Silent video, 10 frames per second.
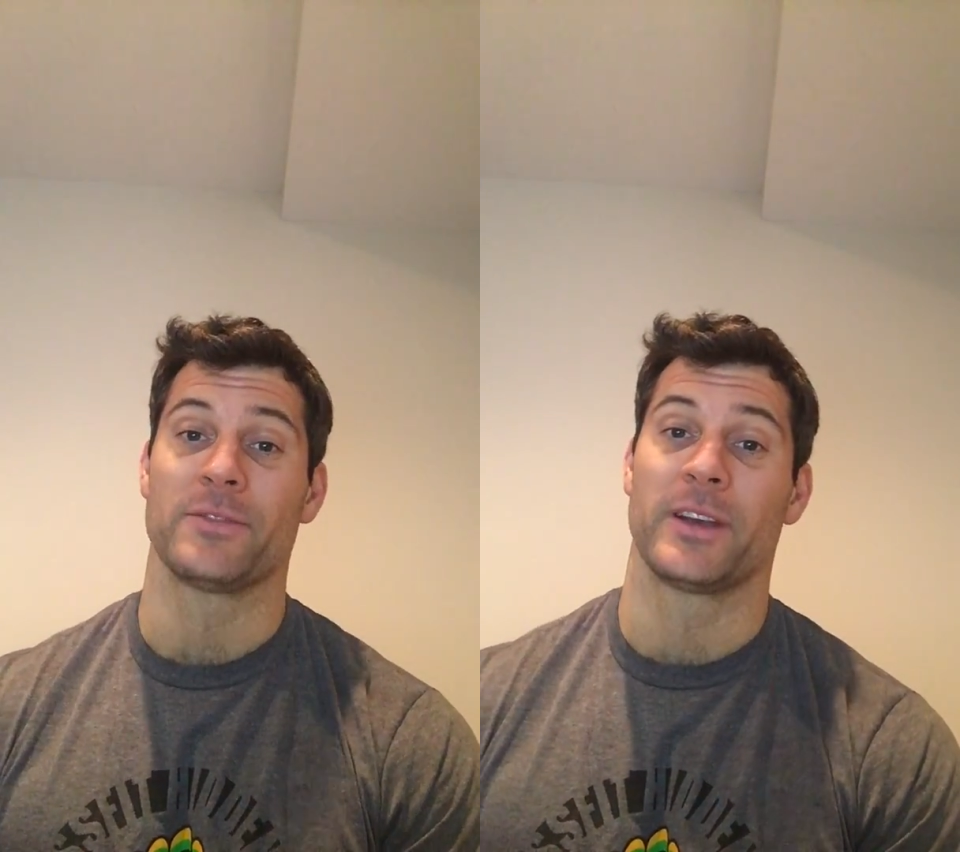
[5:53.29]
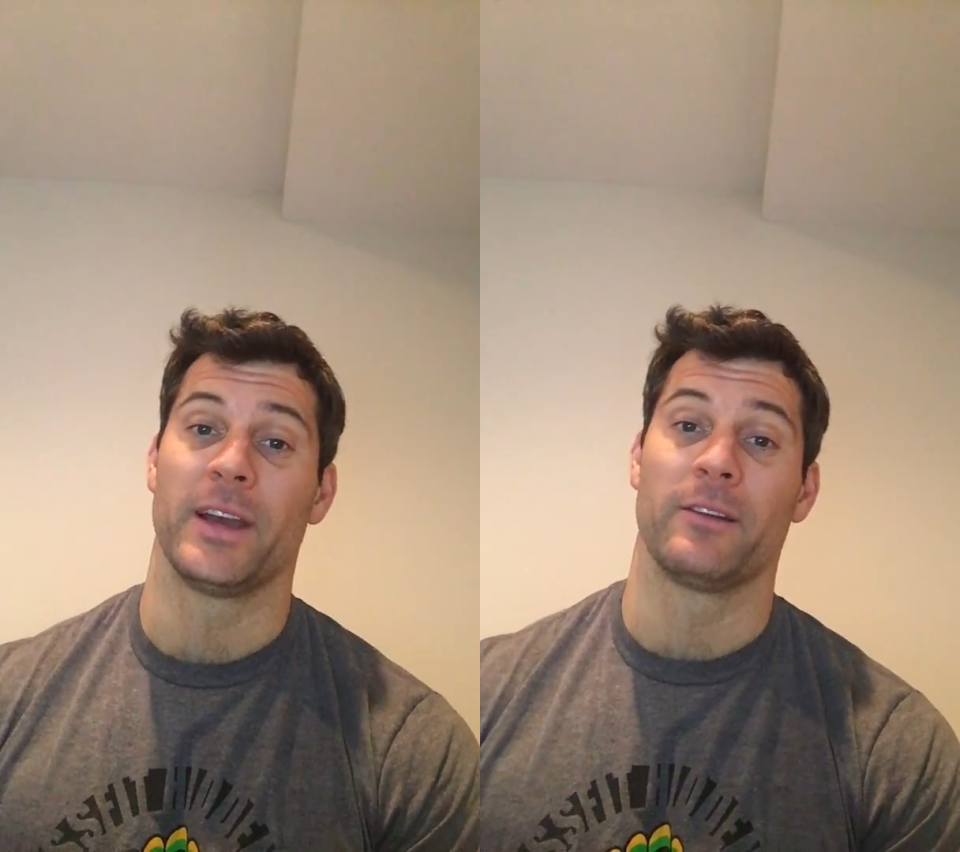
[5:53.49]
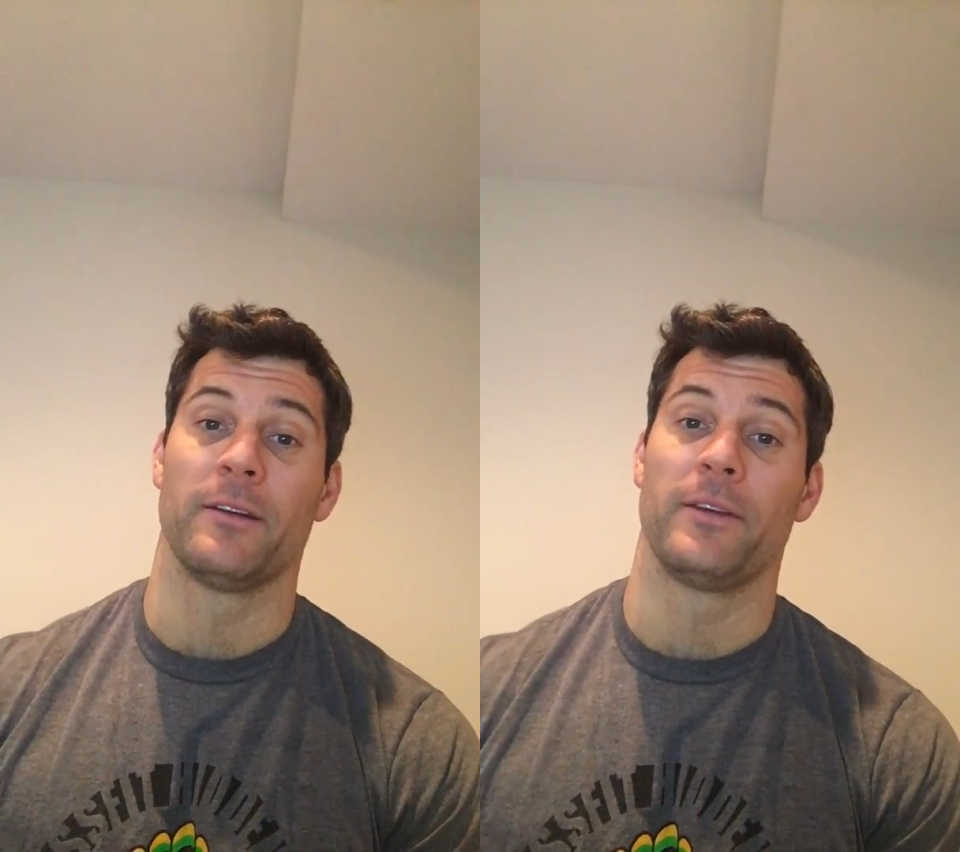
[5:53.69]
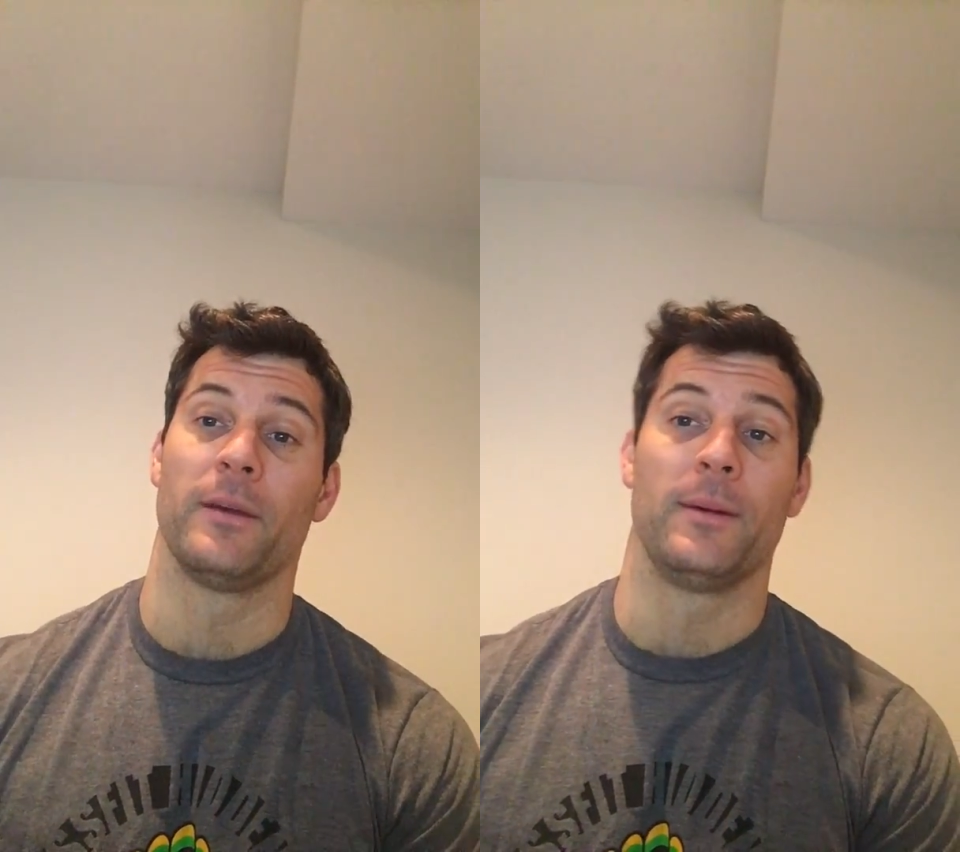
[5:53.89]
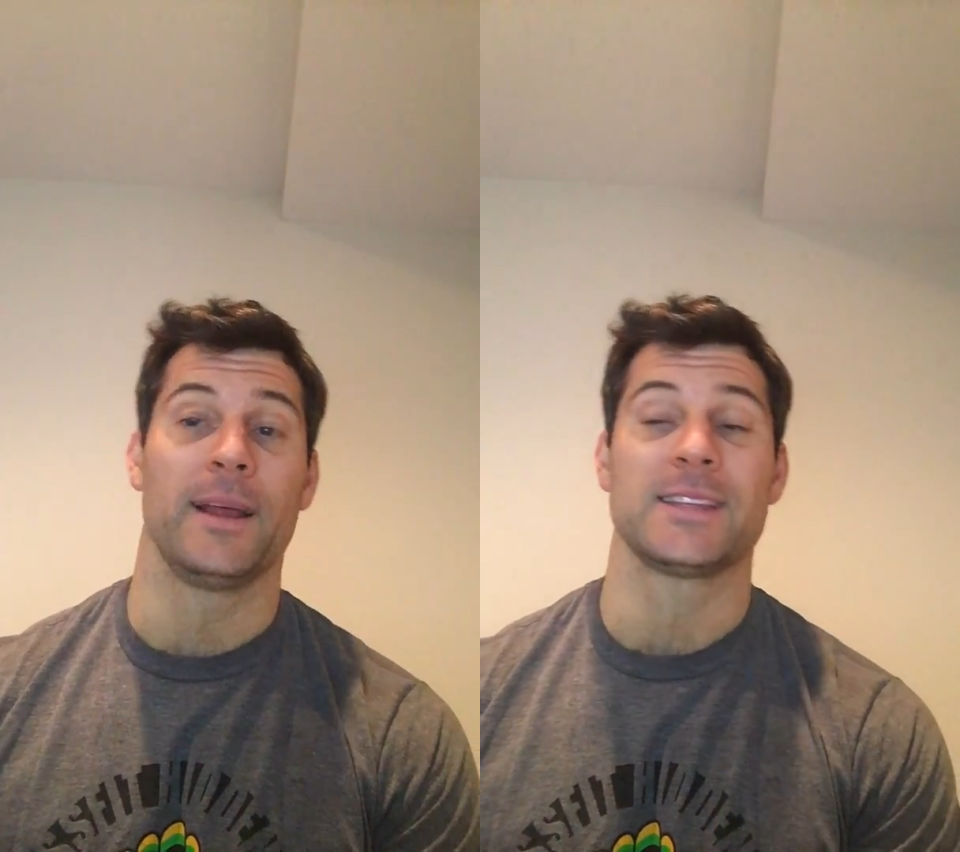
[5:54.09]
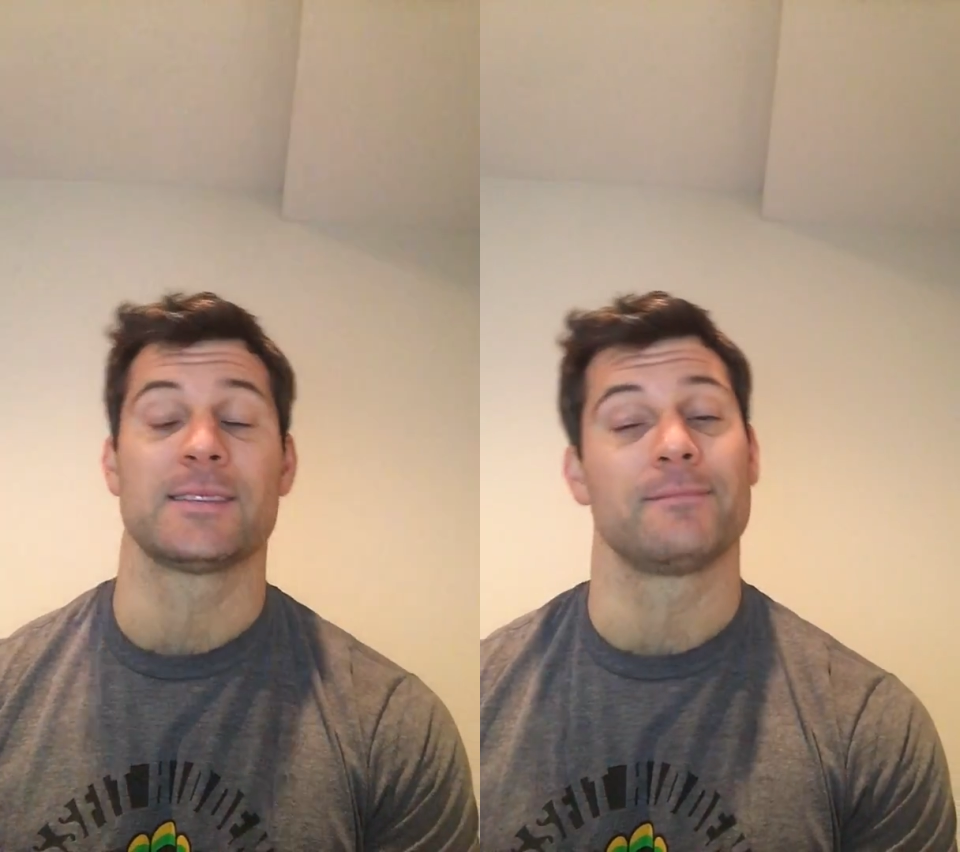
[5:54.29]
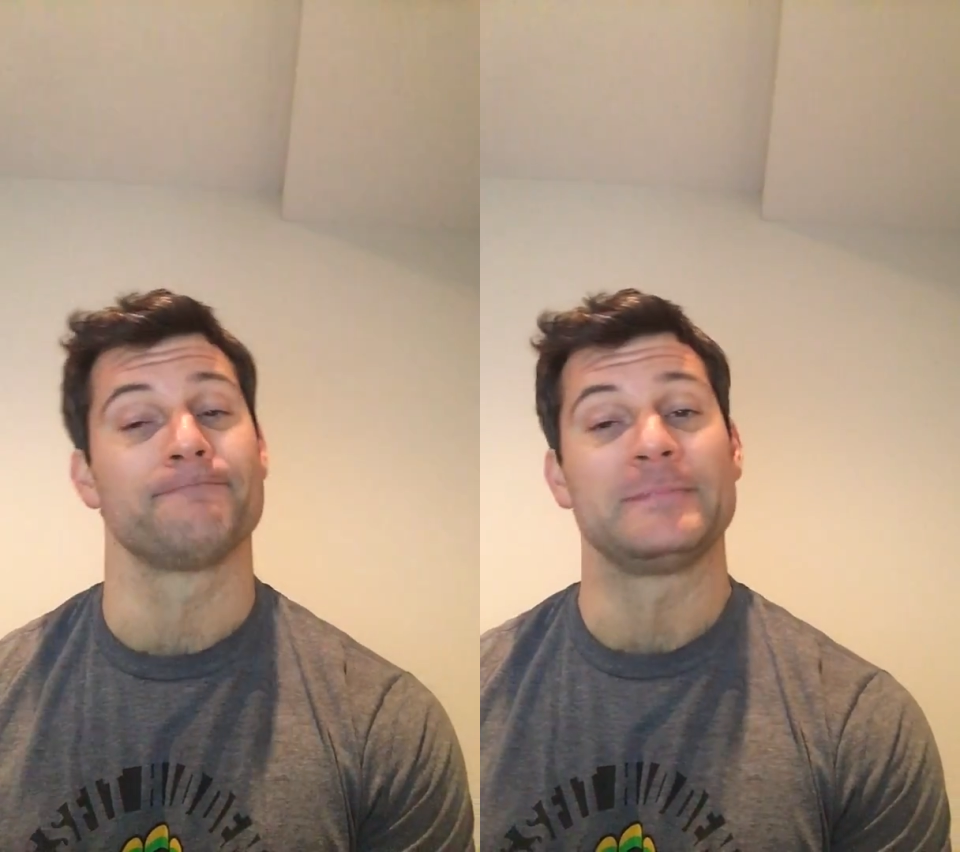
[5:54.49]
for Ken Griffey. I mean, that's